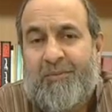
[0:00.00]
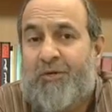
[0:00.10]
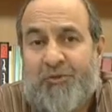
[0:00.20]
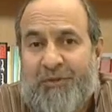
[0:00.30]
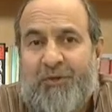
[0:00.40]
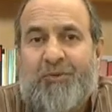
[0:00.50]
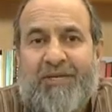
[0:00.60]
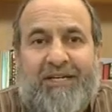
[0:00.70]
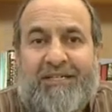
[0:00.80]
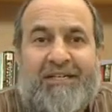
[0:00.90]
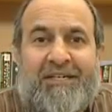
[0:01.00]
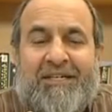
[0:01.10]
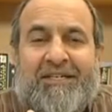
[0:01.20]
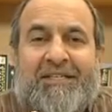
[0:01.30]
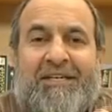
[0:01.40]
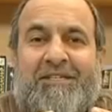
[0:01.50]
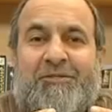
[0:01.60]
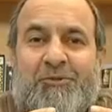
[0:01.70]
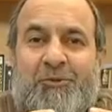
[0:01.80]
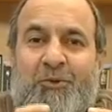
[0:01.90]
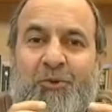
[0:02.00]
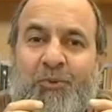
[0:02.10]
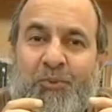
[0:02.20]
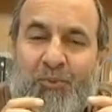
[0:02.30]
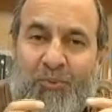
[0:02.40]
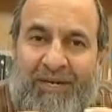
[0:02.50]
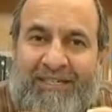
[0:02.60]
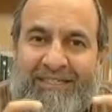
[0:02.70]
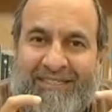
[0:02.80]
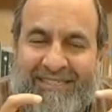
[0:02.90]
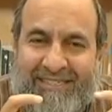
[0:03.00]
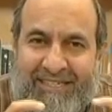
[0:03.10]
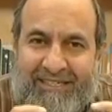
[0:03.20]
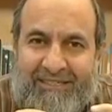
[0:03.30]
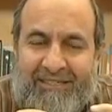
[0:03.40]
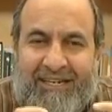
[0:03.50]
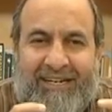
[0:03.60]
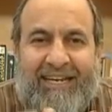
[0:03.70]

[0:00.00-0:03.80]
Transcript: because we know that there is no one single